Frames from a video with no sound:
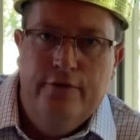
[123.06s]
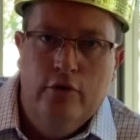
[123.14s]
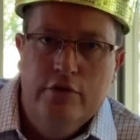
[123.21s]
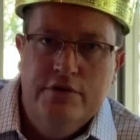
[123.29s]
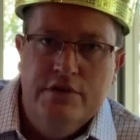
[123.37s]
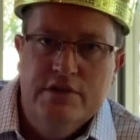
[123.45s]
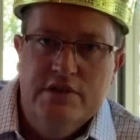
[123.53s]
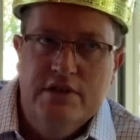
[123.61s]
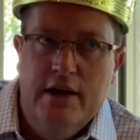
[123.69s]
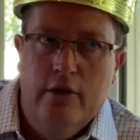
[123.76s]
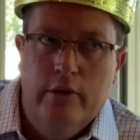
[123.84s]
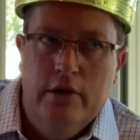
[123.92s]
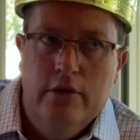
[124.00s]
first and see
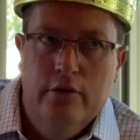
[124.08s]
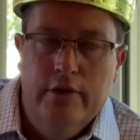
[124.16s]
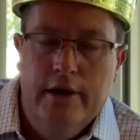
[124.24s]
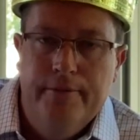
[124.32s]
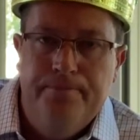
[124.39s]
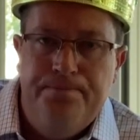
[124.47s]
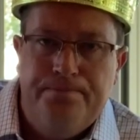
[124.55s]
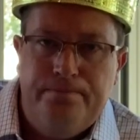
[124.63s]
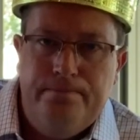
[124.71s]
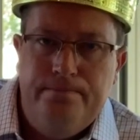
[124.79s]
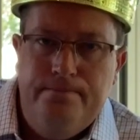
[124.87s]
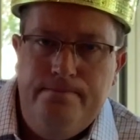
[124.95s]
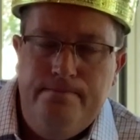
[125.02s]
how we can do that.
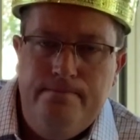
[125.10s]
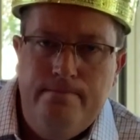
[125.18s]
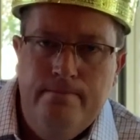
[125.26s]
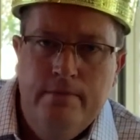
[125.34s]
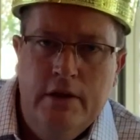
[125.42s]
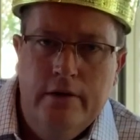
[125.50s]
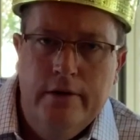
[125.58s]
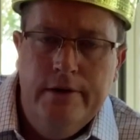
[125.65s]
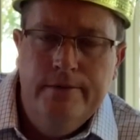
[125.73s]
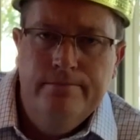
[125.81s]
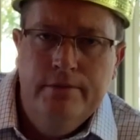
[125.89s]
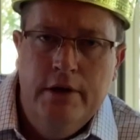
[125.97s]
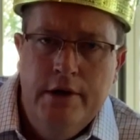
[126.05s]
All
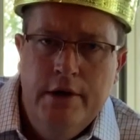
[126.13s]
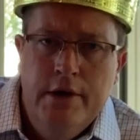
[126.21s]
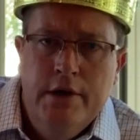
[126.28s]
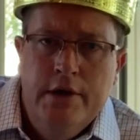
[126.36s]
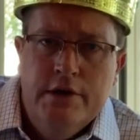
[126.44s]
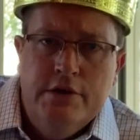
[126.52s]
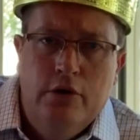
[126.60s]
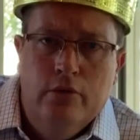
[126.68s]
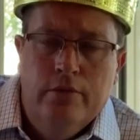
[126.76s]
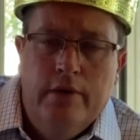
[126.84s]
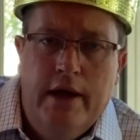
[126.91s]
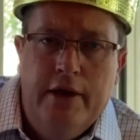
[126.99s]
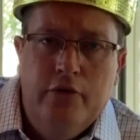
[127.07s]
right.
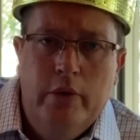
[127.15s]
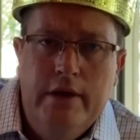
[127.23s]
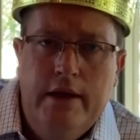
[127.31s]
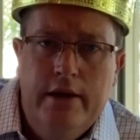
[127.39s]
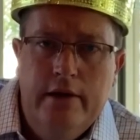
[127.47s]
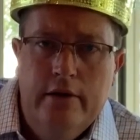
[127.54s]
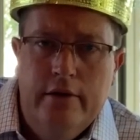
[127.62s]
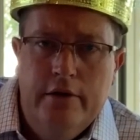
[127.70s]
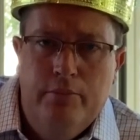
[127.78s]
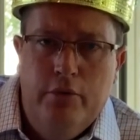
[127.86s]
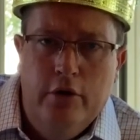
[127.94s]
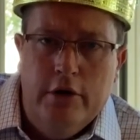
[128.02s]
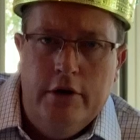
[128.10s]
So as we get into the
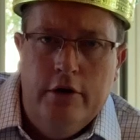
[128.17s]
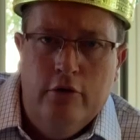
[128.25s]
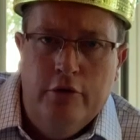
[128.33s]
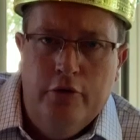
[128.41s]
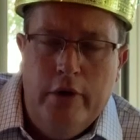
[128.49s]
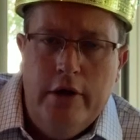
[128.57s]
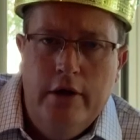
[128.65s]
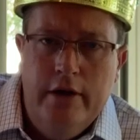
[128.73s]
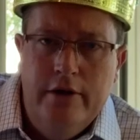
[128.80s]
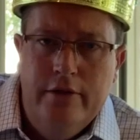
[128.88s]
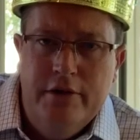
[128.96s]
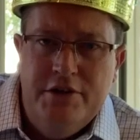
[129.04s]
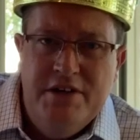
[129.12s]
book, or as we get
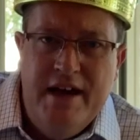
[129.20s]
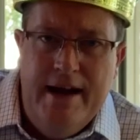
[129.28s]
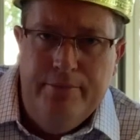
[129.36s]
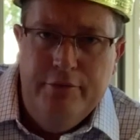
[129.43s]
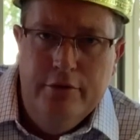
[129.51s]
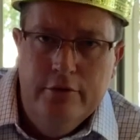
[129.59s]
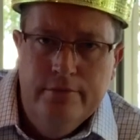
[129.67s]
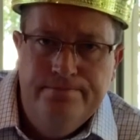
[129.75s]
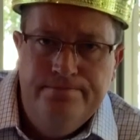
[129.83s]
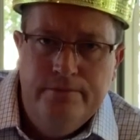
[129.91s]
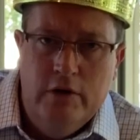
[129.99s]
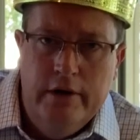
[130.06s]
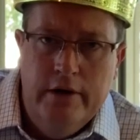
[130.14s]
into the chapter,
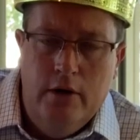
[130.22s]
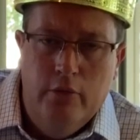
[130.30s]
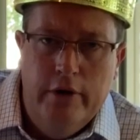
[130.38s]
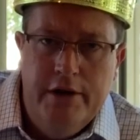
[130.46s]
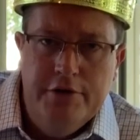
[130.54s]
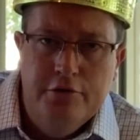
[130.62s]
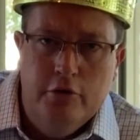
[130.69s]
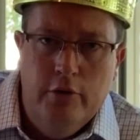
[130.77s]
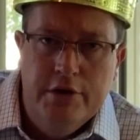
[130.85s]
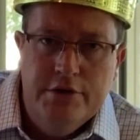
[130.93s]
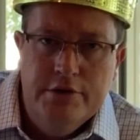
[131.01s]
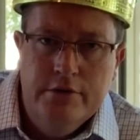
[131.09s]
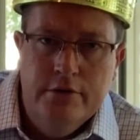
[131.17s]
all right, I want to ask you a
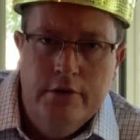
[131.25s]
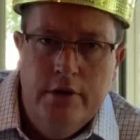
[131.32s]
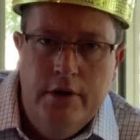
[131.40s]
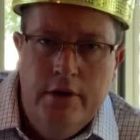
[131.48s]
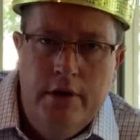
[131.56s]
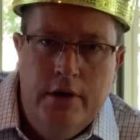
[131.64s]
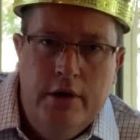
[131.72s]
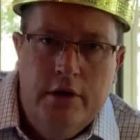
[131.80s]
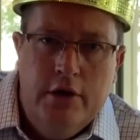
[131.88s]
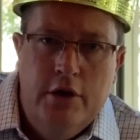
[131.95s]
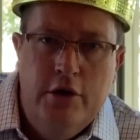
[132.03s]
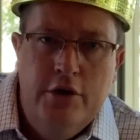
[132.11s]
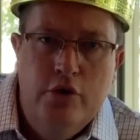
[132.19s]
question.
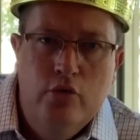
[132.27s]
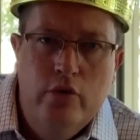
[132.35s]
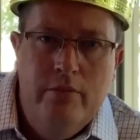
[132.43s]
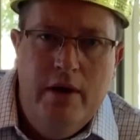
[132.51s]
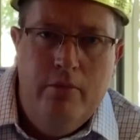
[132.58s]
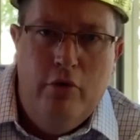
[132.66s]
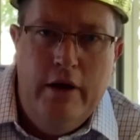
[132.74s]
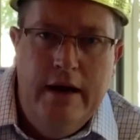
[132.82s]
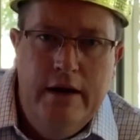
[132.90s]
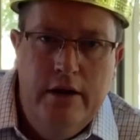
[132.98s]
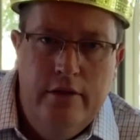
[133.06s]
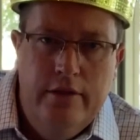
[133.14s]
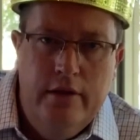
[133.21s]
Can you remember
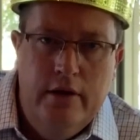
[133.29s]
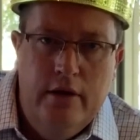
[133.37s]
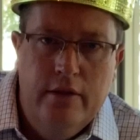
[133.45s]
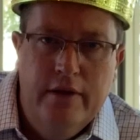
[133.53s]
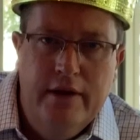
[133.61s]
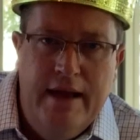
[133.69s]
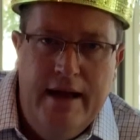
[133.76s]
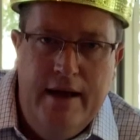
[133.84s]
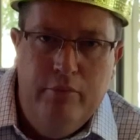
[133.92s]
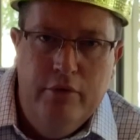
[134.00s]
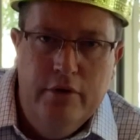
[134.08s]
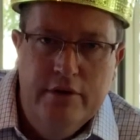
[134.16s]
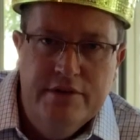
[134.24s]
anything that
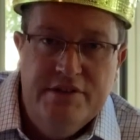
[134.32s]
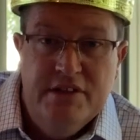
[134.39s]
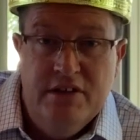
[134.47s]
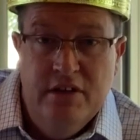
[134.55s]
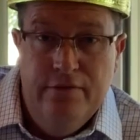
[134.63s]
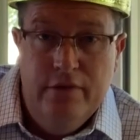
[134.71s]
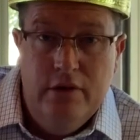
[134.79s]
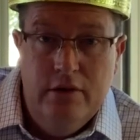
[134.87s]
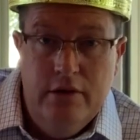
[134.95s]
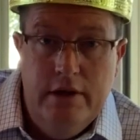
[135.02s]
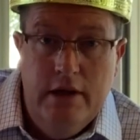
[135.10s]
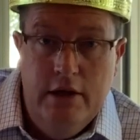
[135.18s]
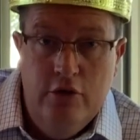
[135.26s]
happened
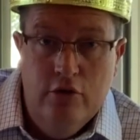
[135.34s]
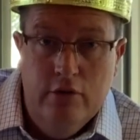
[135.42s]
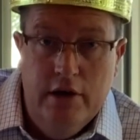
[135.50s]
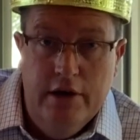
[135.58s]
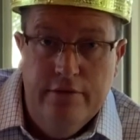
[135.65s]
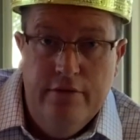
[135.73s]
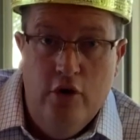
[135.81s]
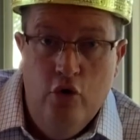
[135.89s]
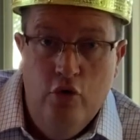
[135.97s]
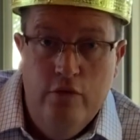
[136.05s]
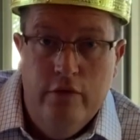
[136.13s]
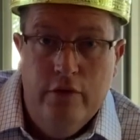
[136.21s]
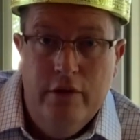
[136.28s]
significantly in your life
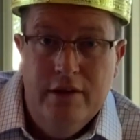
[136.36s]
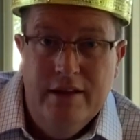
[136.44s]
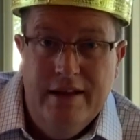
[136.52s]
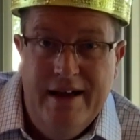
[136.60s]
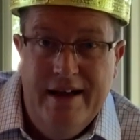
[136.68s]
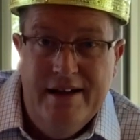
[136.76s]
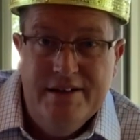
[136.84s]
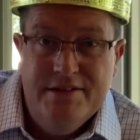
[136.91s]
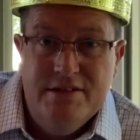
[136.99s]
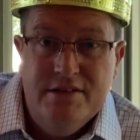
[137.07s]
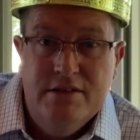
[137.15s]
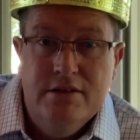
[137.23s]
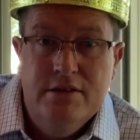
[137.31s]
over the
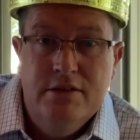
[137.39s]
last